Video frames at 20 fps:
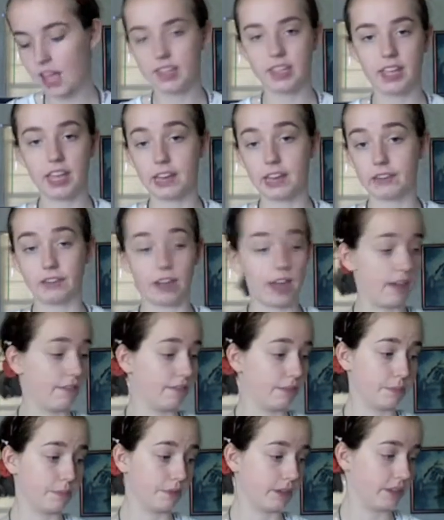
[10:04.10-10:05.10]
I don't have
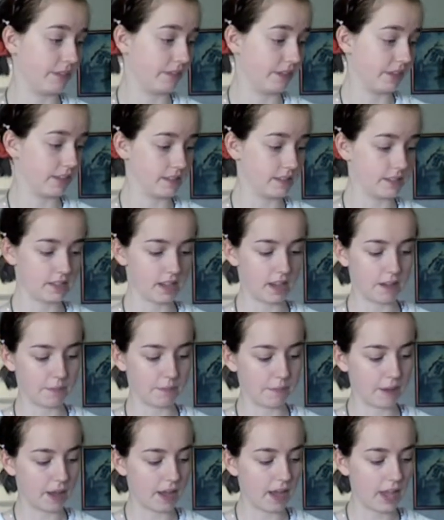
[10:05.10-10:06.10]
the previous stuff,
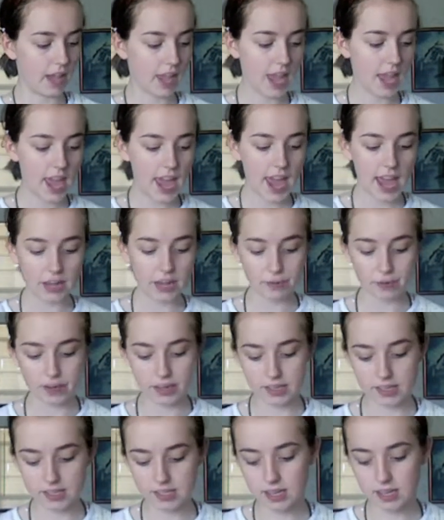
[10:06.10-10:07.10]
but
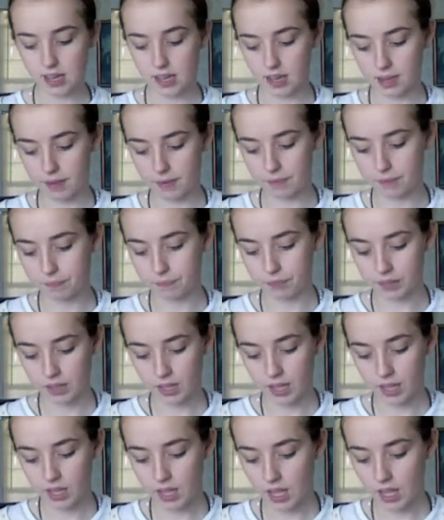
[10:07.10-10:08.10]
anyways,
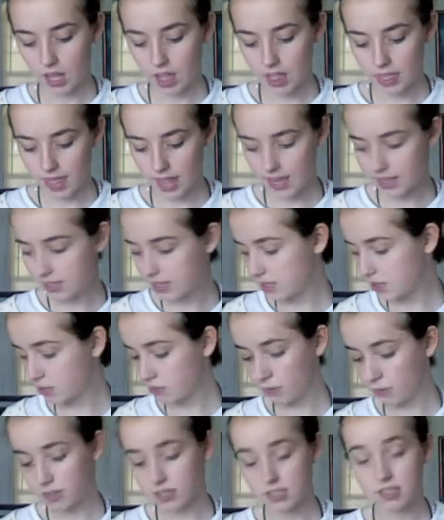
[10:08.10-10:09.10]
that's
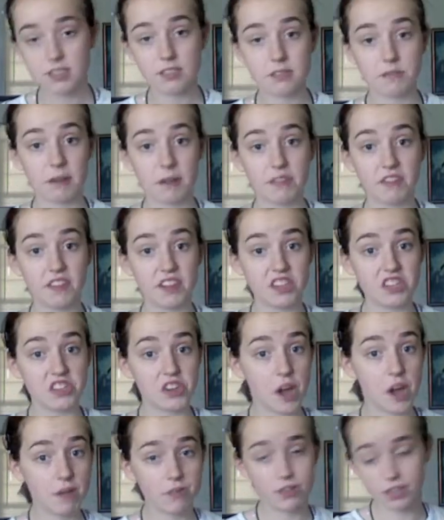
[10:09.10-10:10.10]
what's my finished
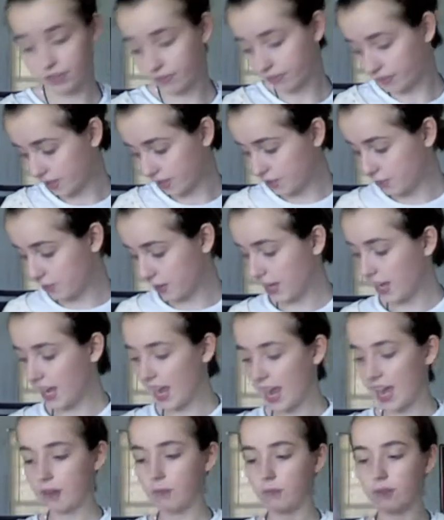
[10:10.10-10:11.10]
object for this week.
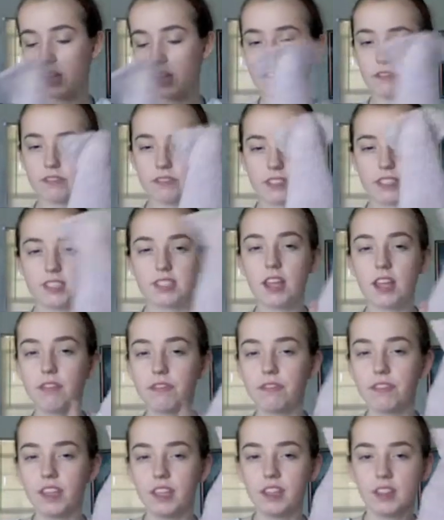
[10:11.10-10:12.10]
And when I was
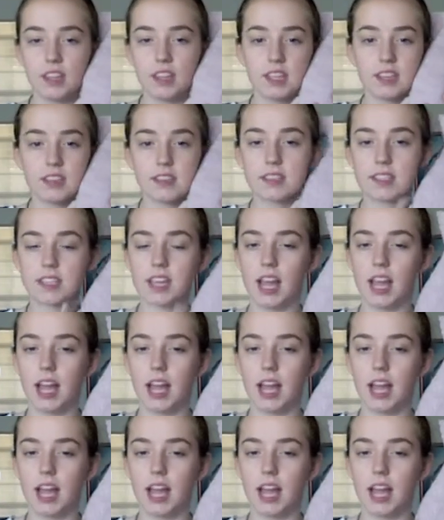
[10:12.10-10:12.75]
stuffing this